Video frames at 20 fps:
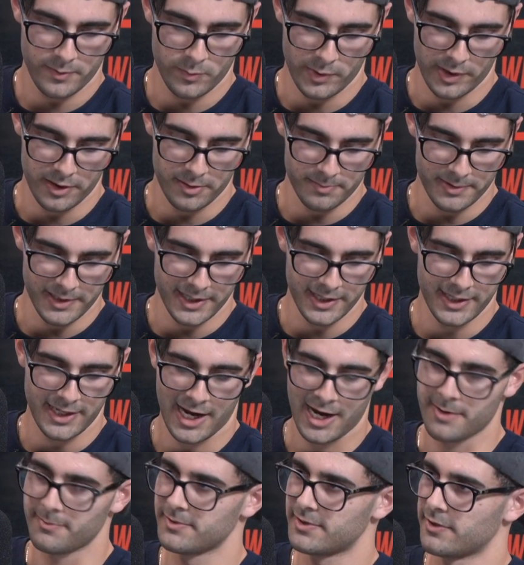One of the bigger
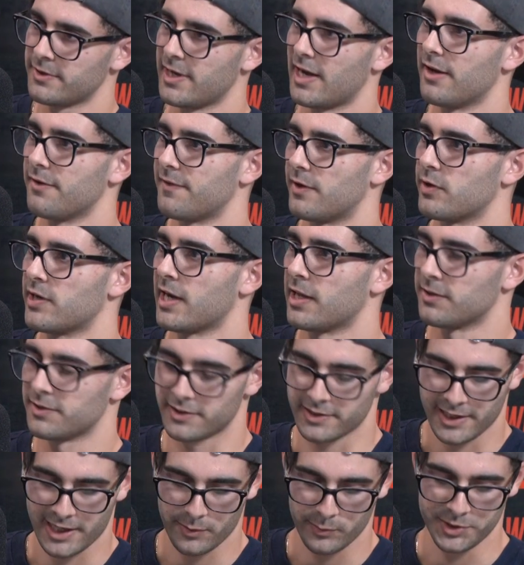games on the AFL calendar now,